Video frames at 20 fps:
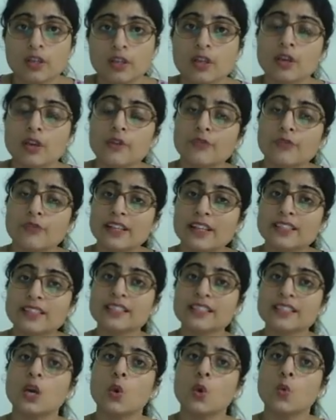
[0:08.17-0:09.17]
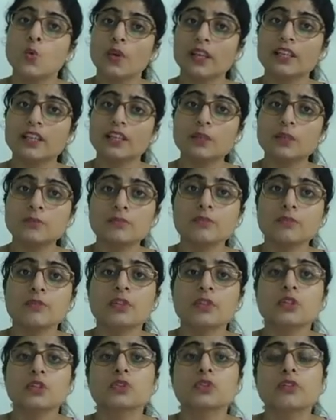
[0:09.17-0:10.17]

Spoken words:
Friends, welcome to the